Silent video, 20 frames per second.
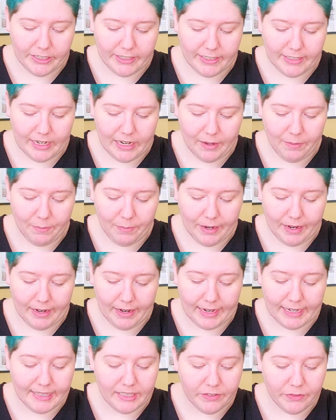set up my
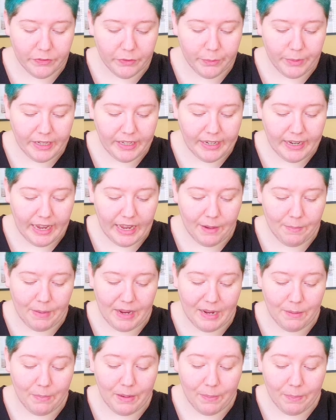ice for me and
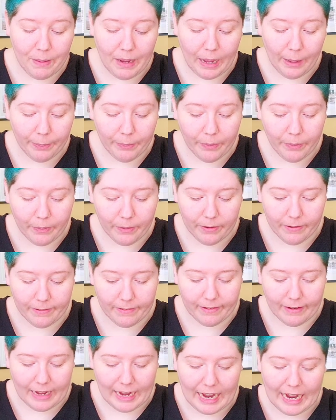made me
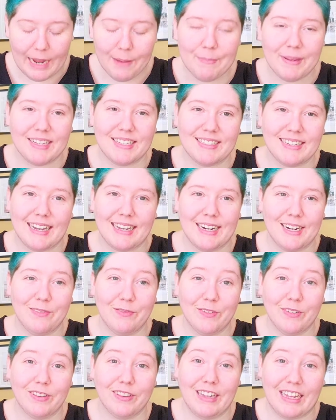popcorn. I'm excited
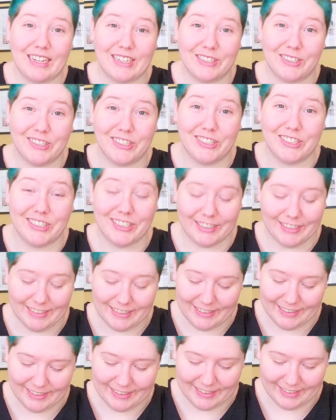for lunch.
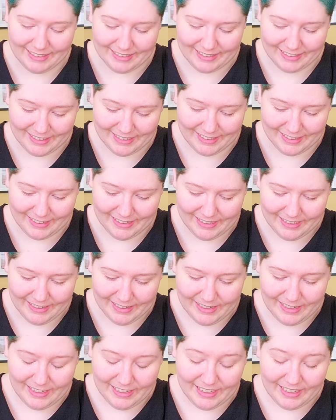
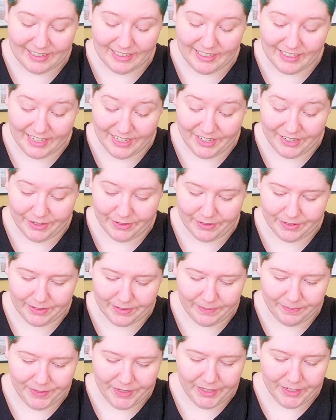Continued.
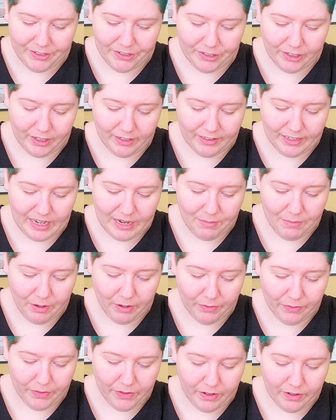John came
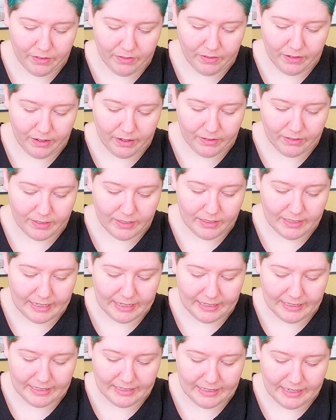over around
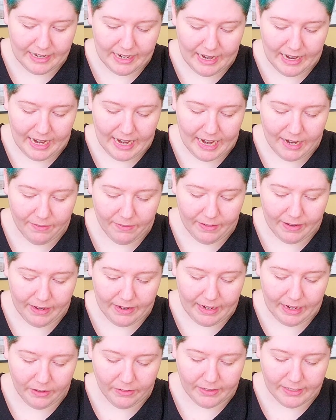6 and ran
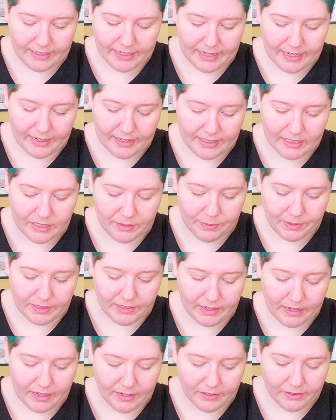out to get us
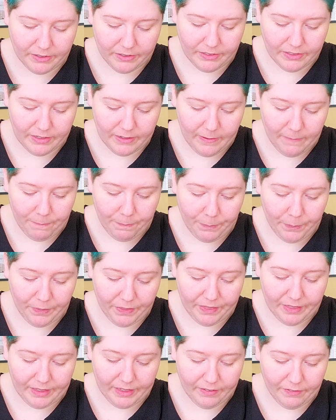McDonald's
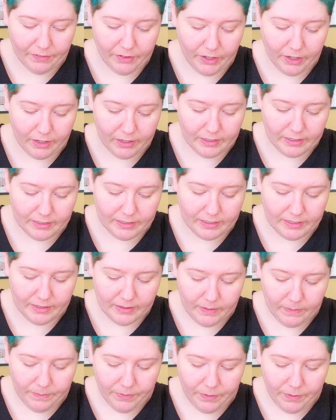with the gift cards.
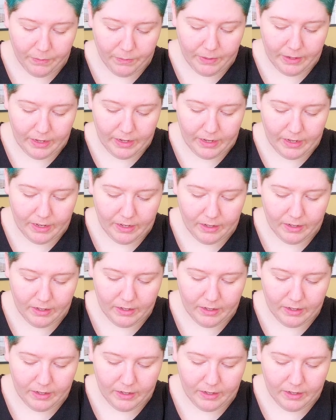We